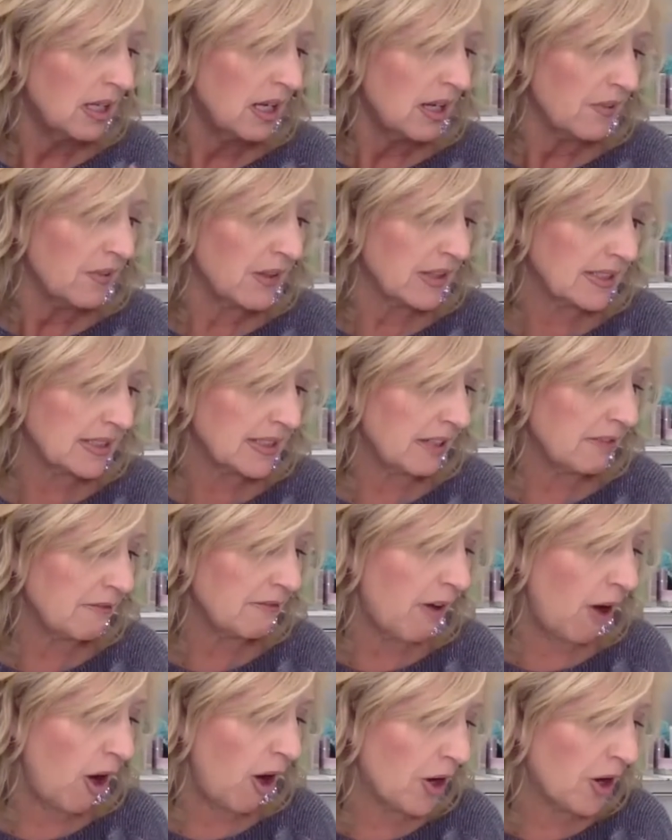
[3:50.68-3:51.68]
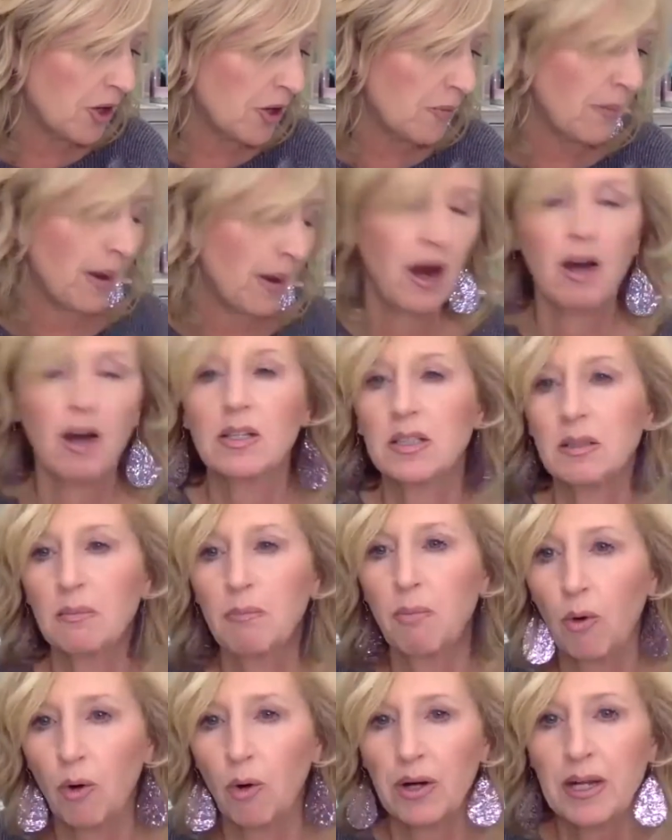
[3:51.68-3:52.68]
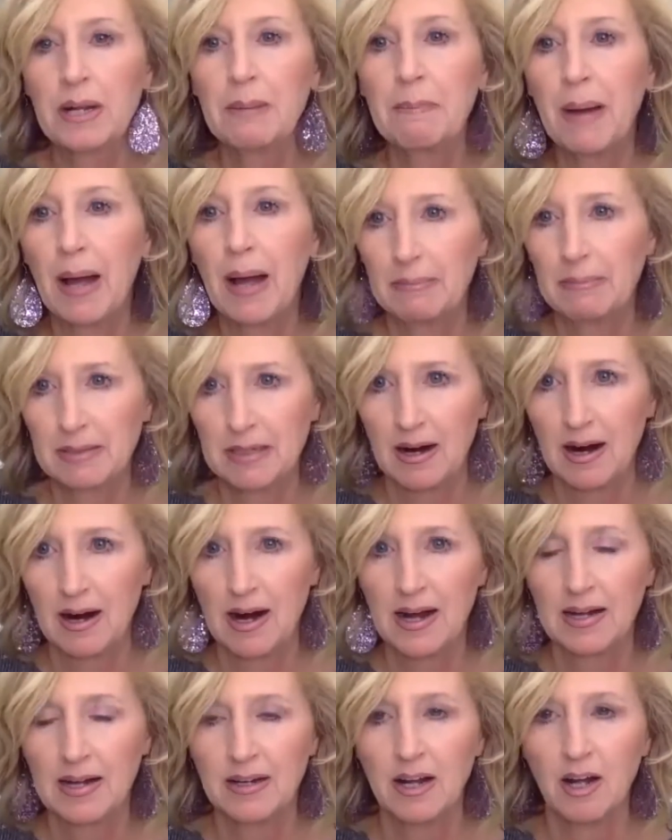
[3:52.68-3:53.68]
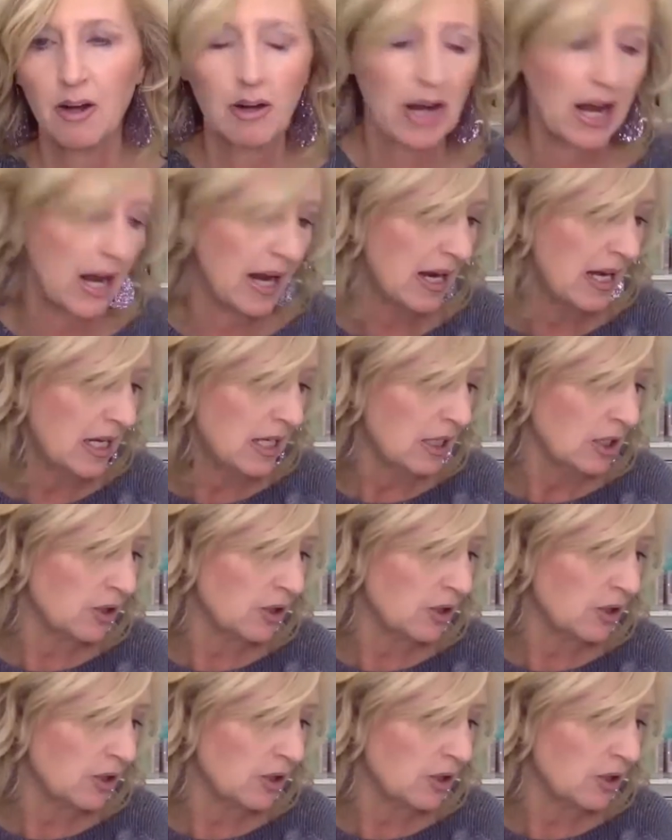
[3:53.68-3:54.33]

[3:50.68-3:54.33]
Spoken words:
The skin volume supporting peptide, okay?